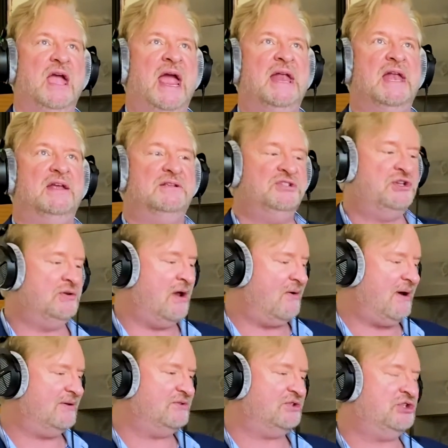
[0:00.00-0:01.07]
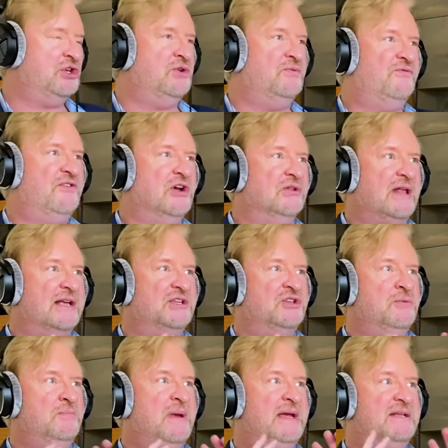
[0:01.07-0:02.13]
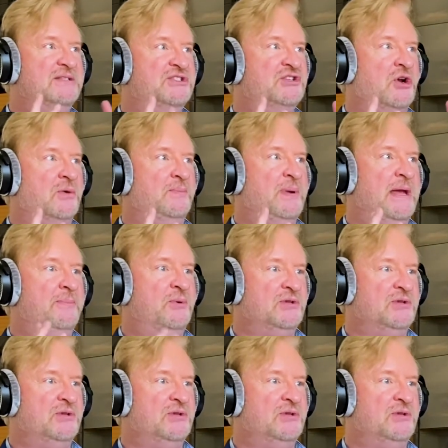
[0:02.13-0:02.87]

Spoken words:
And you feel like you meet certain people